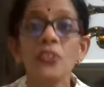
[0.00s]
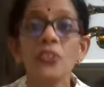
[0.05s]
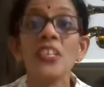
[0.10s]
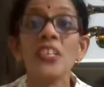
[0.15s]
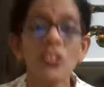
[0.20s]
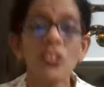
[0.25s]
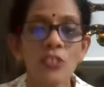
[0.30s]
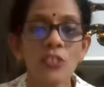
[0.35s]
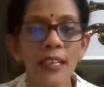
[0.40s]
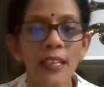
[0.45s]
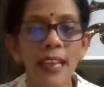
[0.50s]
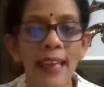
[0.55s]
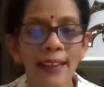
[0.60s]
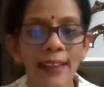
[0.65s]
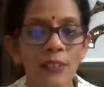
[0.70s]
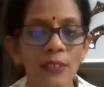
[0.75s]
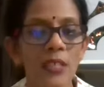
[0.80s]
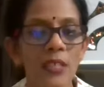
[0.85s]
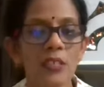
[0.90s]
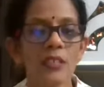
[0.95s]
regional
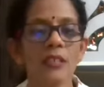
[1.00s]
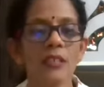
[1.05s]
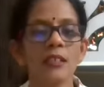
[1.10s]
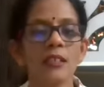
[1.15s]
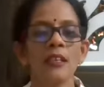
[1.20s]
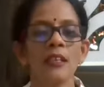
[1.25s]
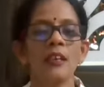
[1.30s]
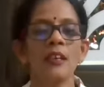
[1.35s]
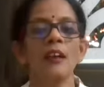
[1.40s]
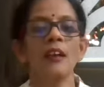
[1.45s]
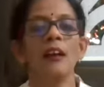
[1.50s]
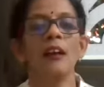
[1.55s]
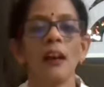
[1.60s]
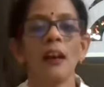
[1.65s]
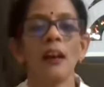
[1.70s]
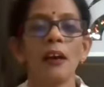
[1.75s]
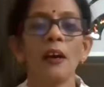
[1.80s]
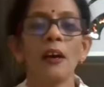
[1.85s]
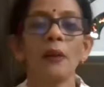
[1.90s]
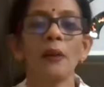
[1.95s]
languages
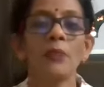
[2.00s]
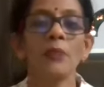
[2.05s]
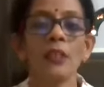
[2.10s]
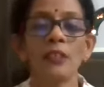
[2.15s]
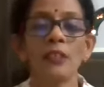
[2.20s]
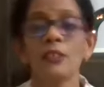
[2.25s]
uh,